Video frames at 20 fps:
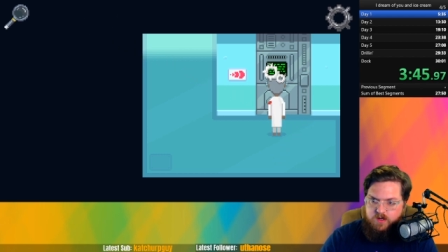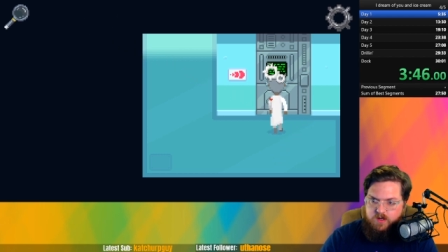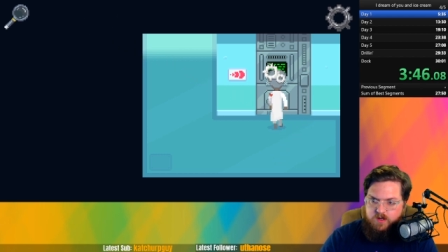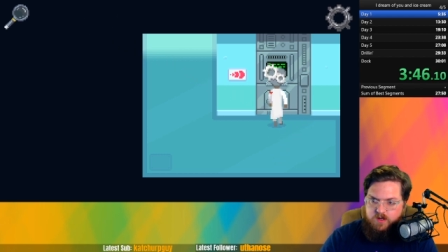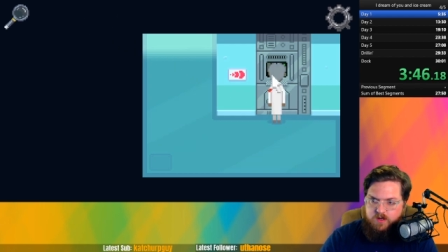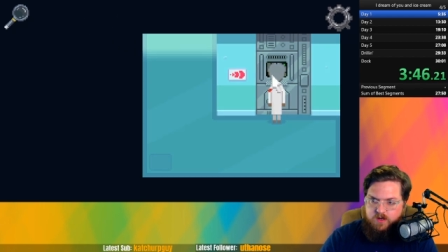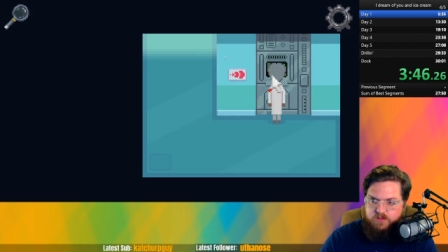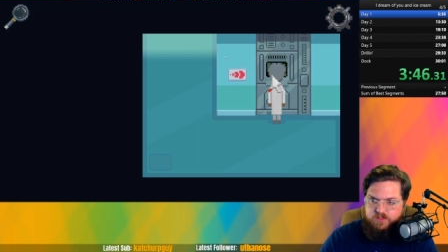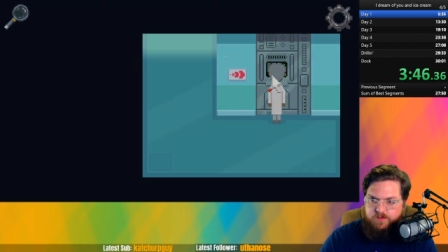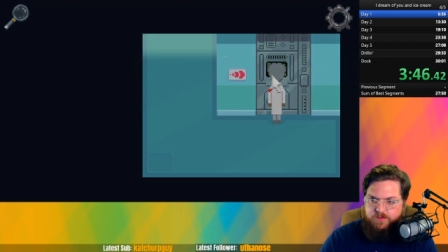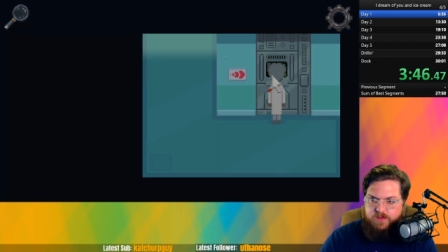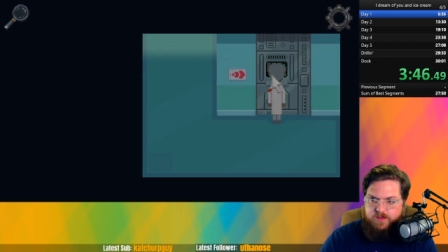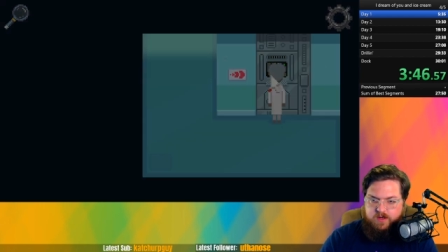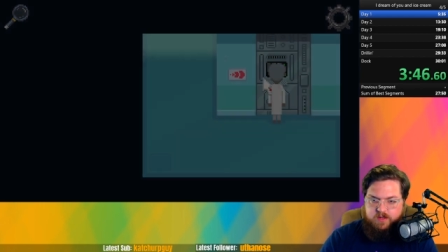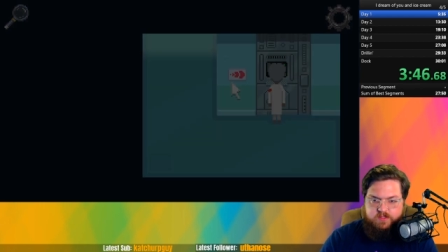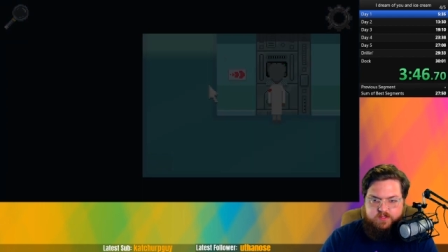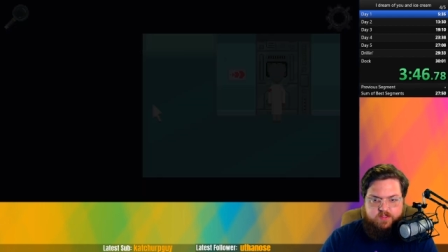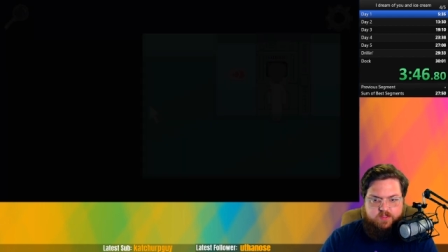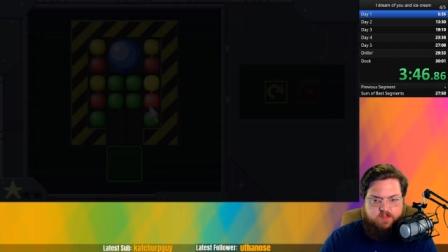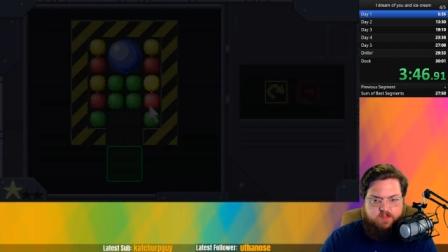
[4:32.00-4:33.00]
Now, something
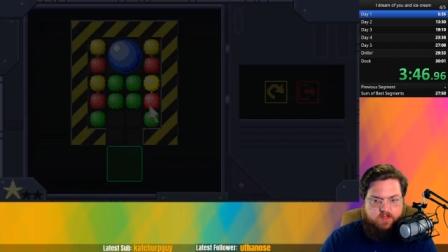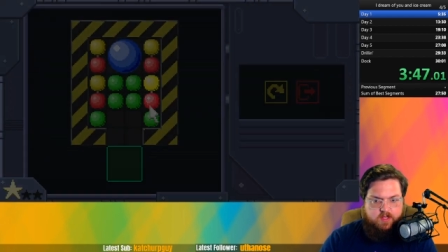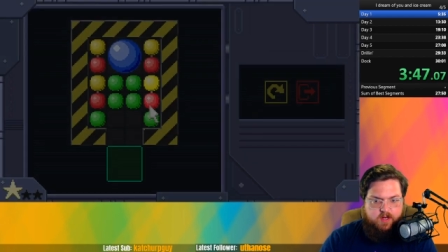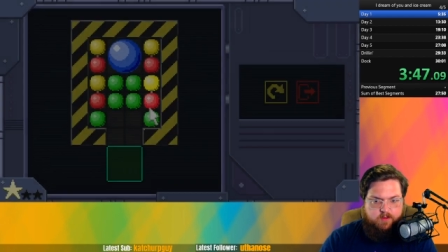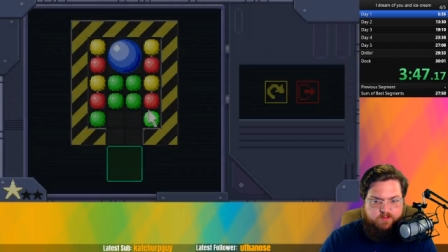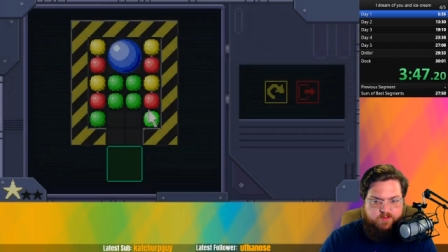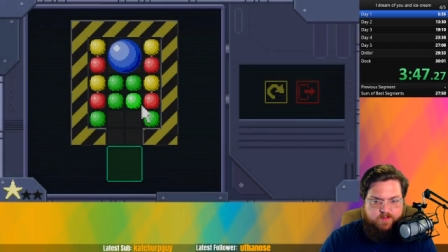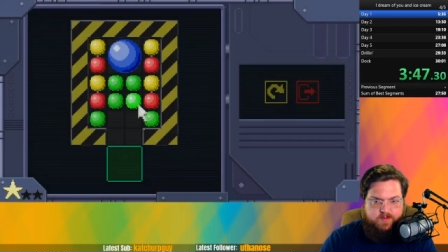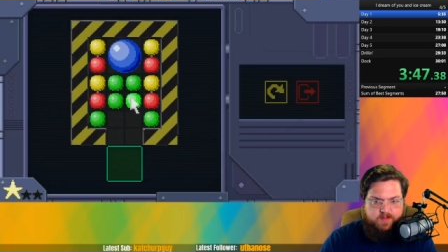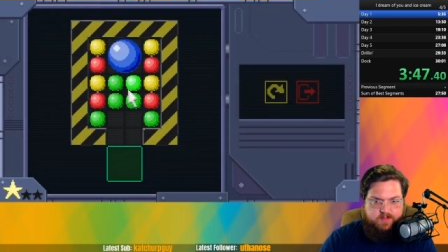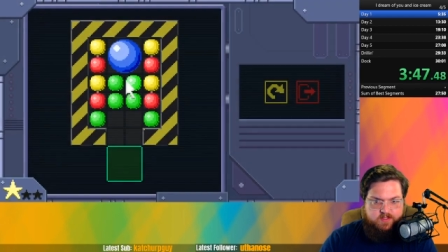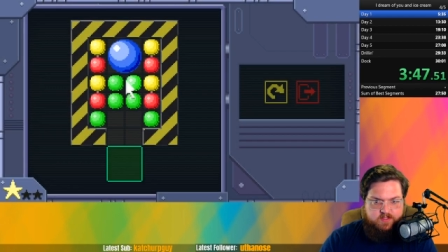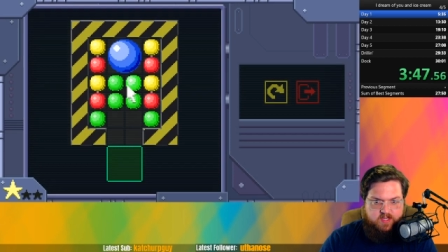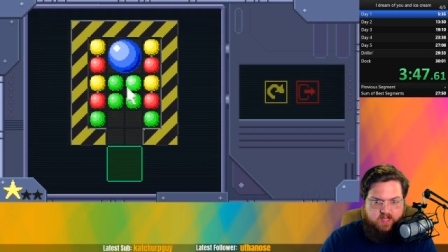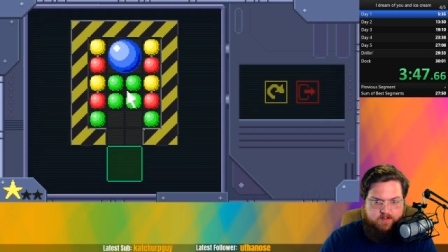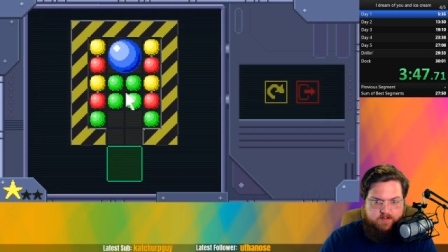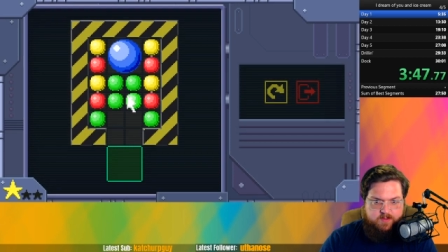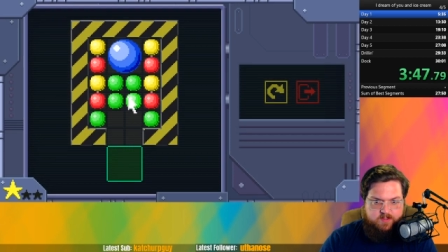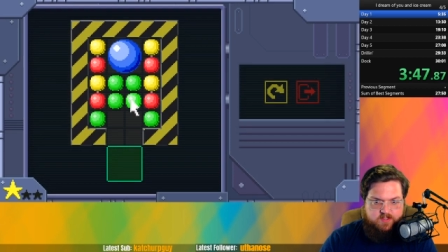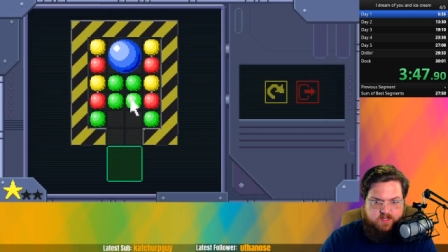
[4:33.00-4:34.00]
else that helps make this
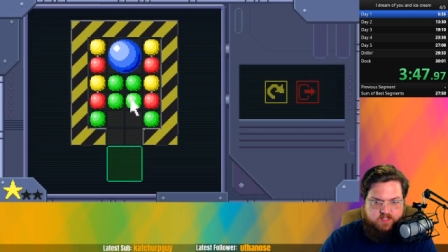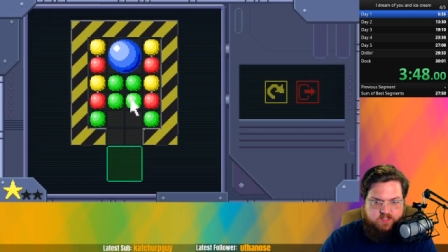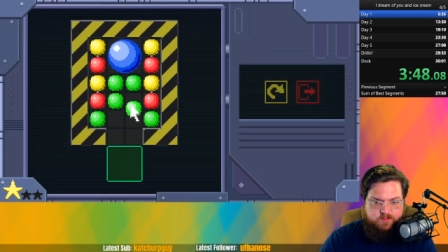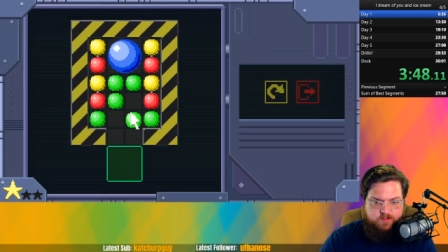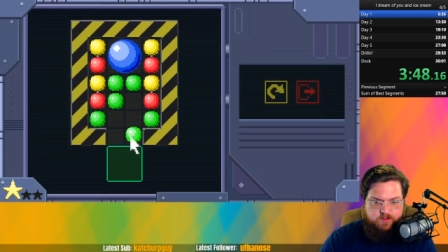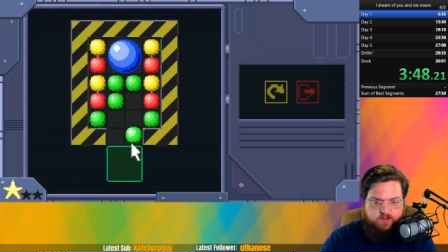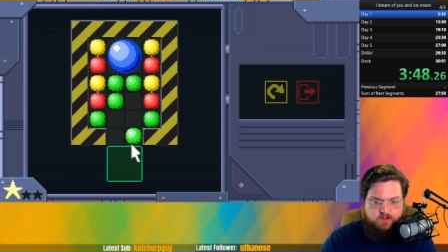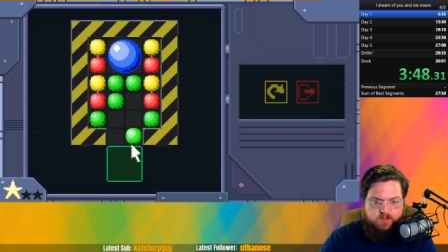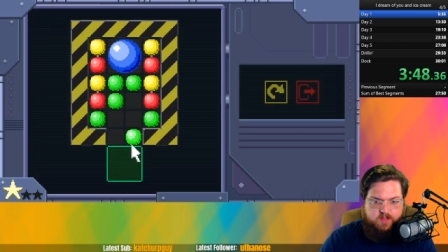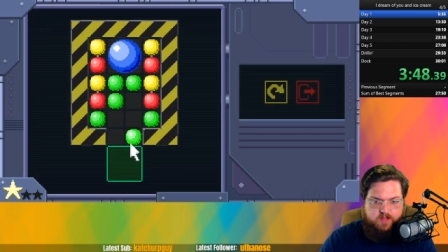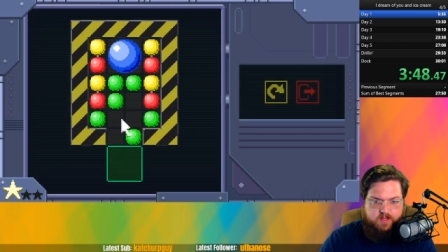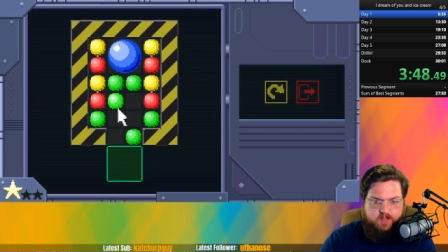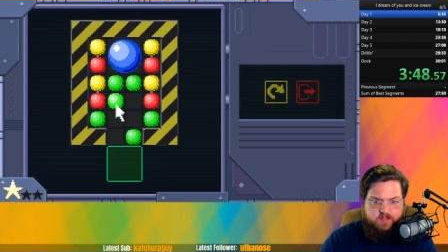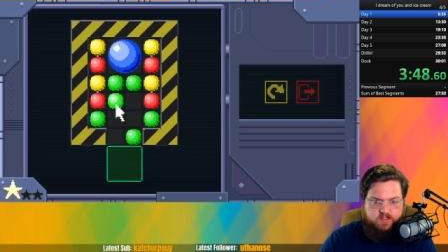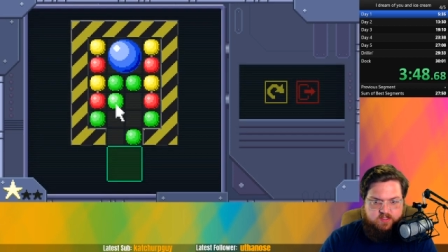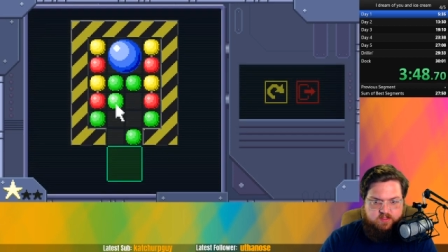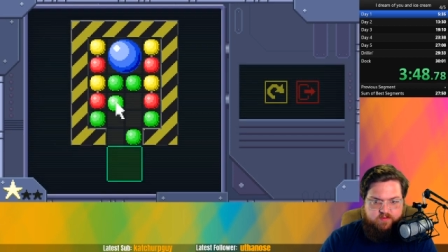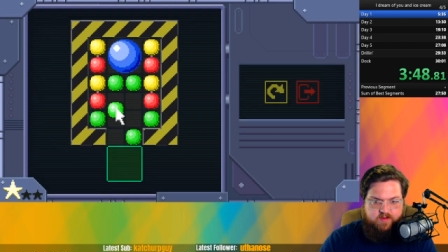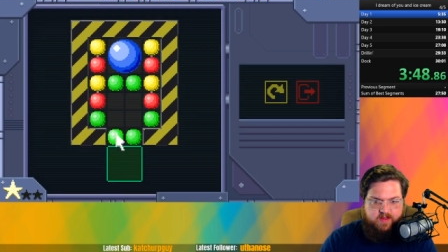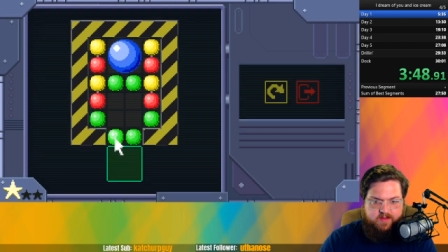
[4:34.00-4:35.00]
game accessible is
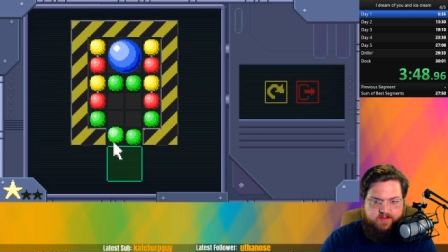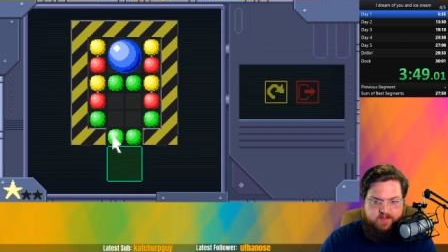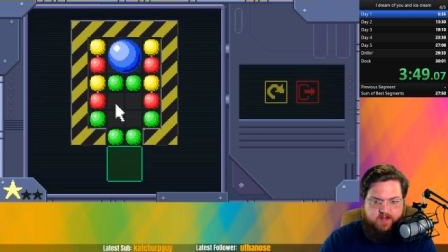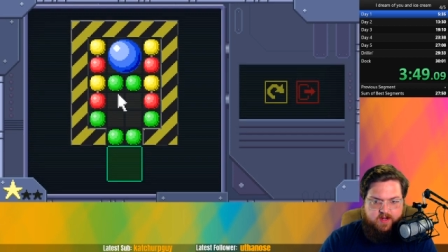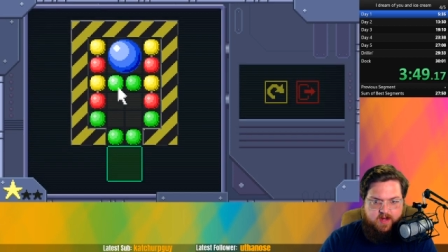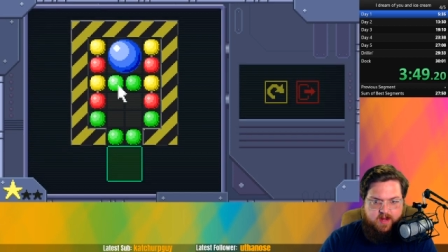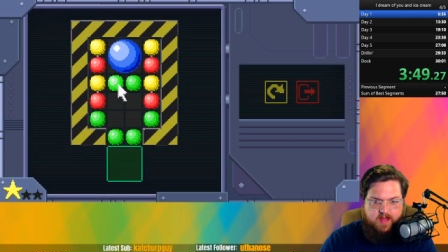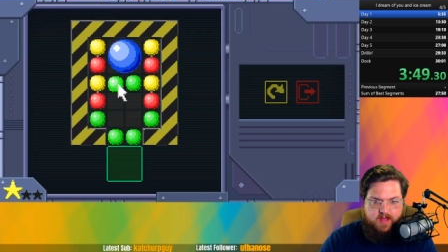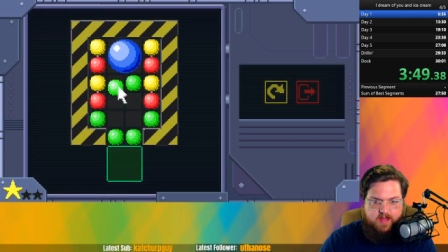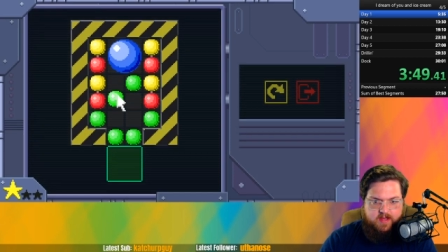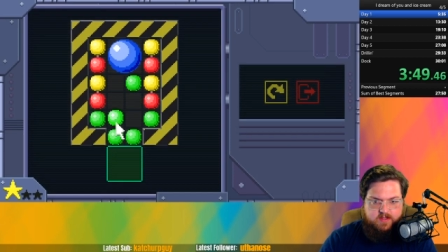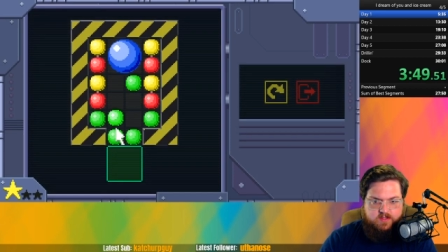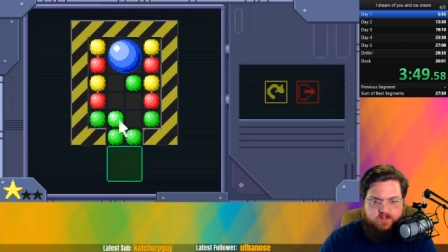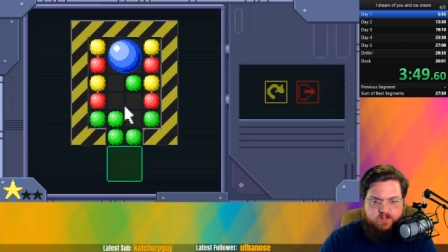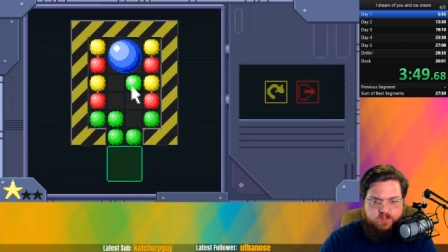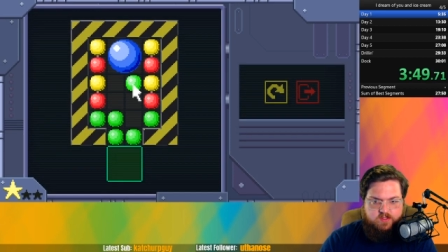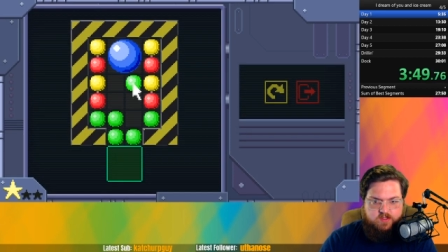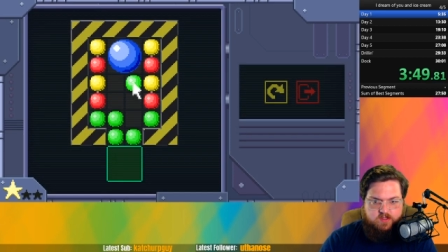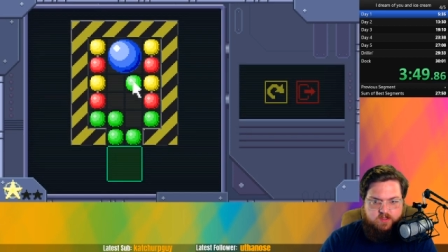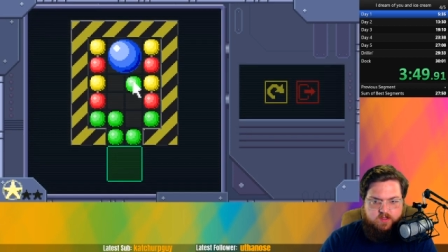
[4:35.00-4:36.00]
the fact that it
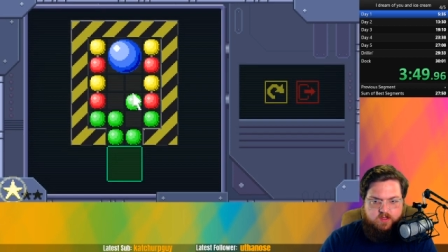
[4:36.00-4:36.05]
has